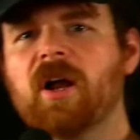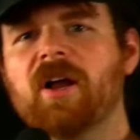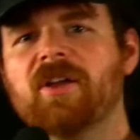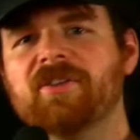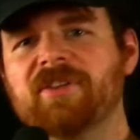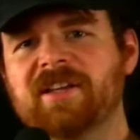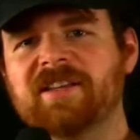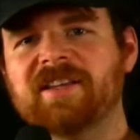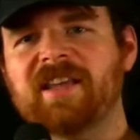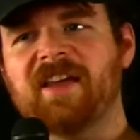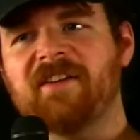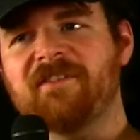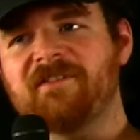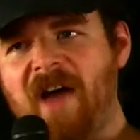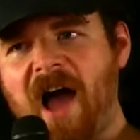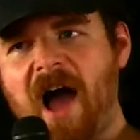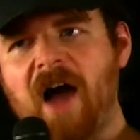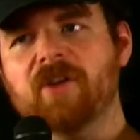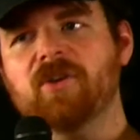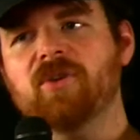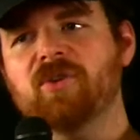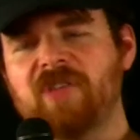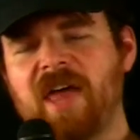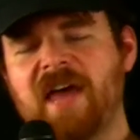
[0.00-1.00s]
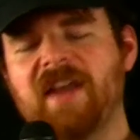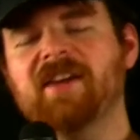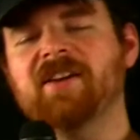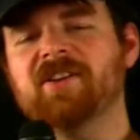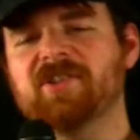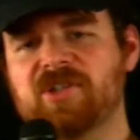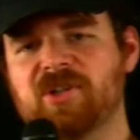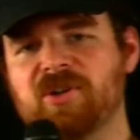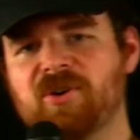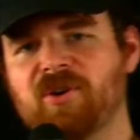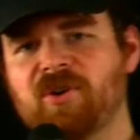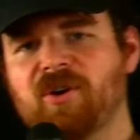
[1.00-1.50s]
that they value that
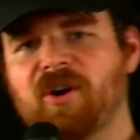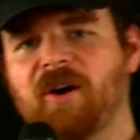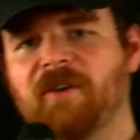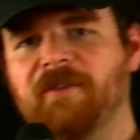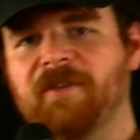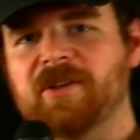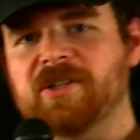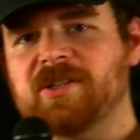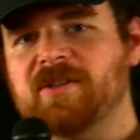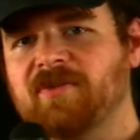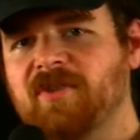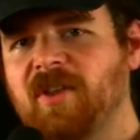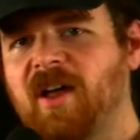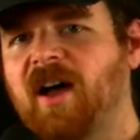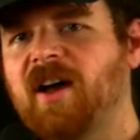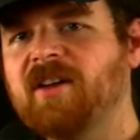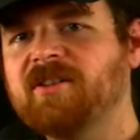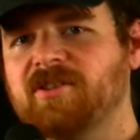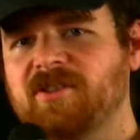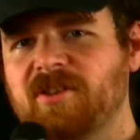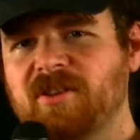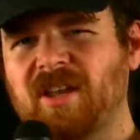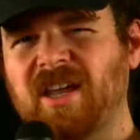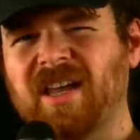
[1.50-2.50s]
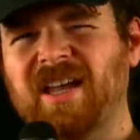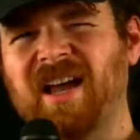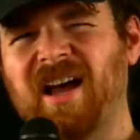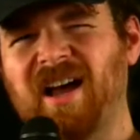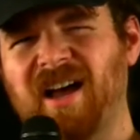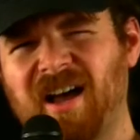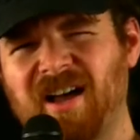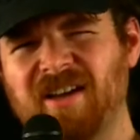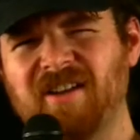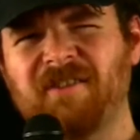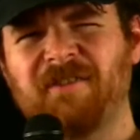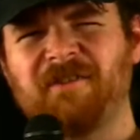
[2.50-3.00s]
interior offensive line, and they
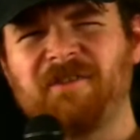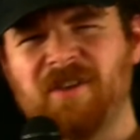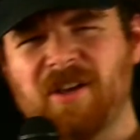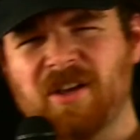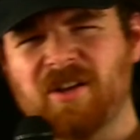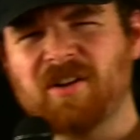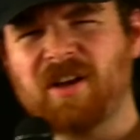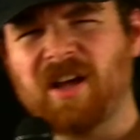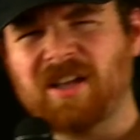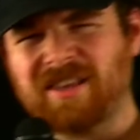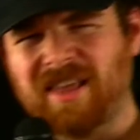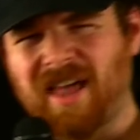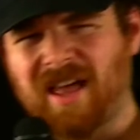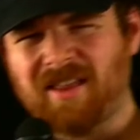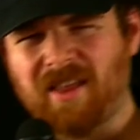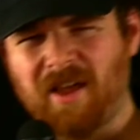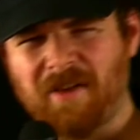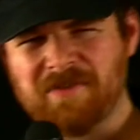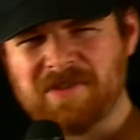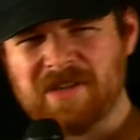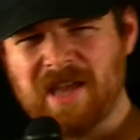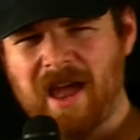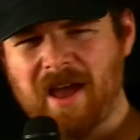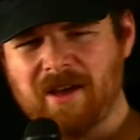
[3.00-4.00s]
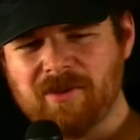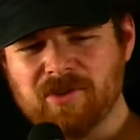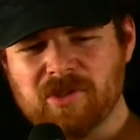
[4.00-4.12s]
kind of figure out that left tackle.